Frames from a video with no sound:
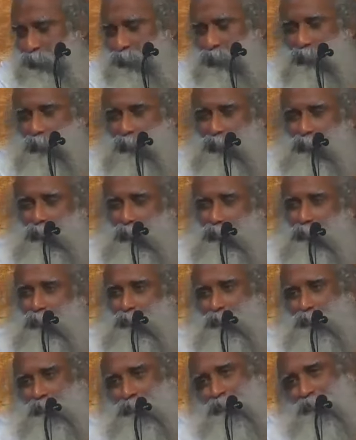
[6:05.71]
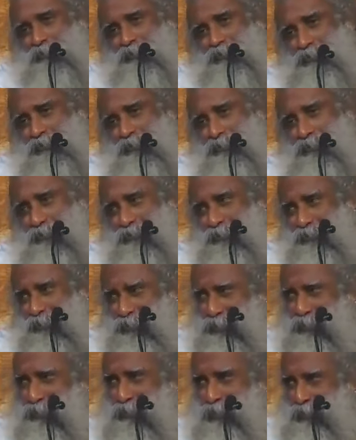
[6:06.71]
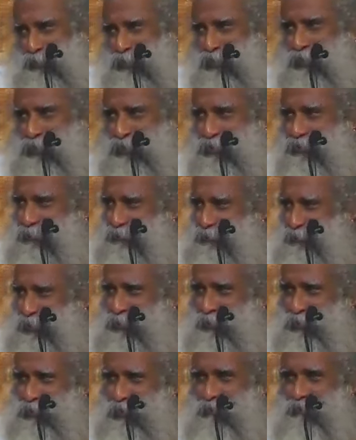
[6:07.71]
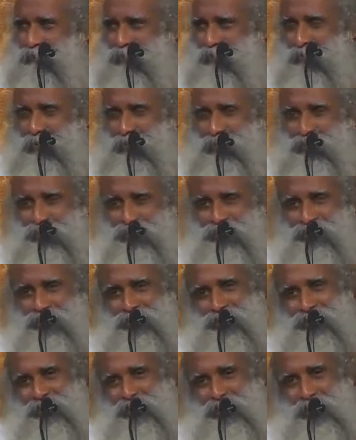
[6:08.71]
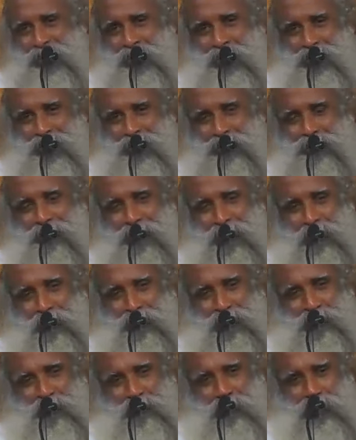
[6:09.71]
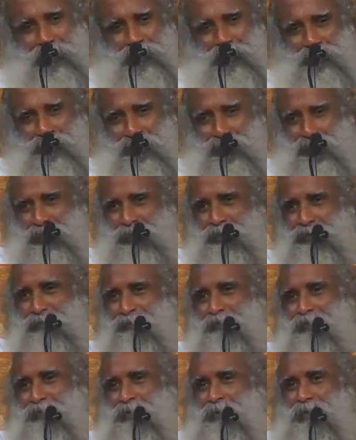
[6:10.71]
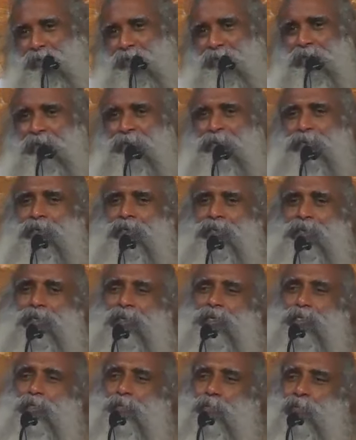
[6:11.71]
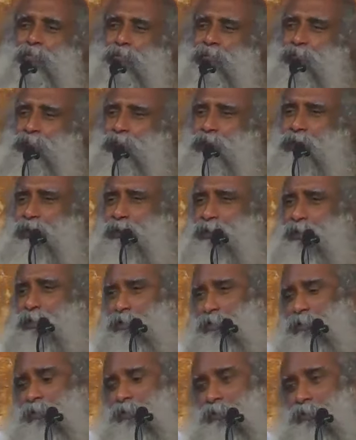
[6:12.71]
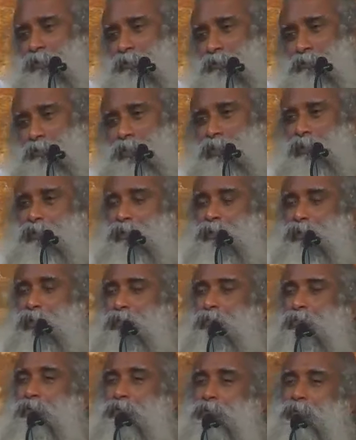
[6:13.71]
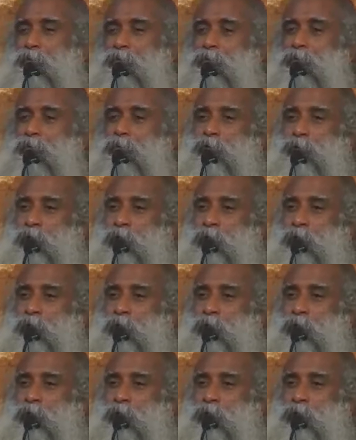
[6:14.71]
I don't know if you've seen, but you come from a Asian family, you might have seen. In India especially, mothers have a whole